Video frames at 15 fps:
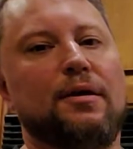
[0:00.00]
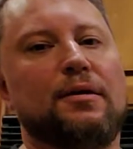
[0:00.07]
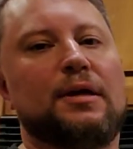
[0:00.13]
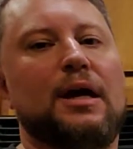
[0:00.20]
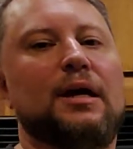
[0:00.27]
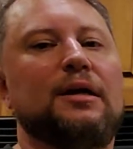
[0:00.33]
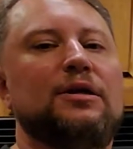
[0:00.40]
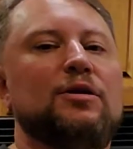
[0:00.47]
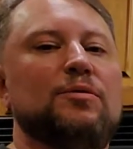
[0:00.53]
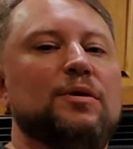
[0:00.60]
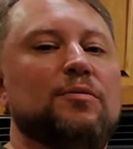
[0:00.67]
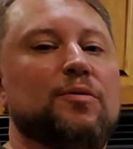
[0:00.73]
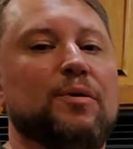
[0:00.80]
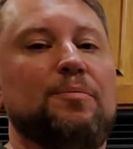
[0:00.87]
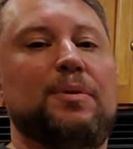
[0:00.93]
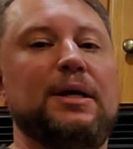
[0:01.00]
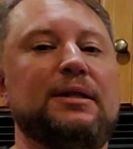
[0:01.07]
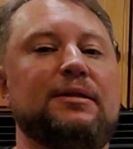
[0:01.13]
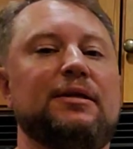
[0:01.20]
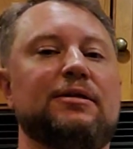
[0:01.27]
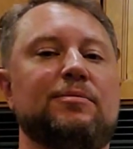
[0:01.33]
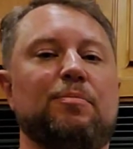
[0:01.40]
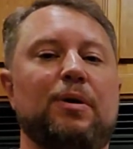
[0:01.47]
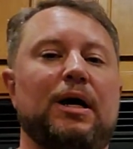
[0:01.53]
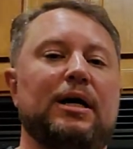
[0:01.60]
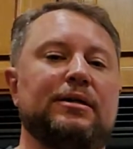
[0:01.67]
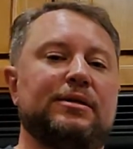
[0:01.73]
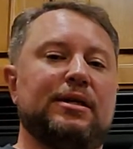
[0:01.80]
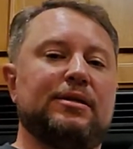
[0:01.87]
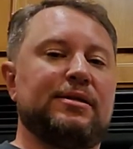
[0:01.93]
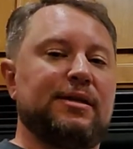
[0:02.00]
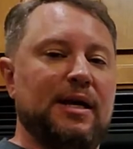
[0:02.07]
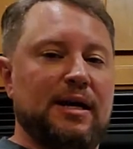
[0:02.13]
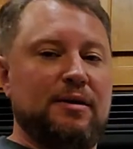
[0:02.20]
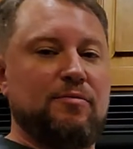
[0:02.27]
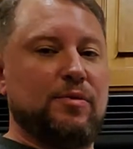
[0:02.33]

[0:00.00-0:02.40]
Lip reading: Okay, you would repeat this process then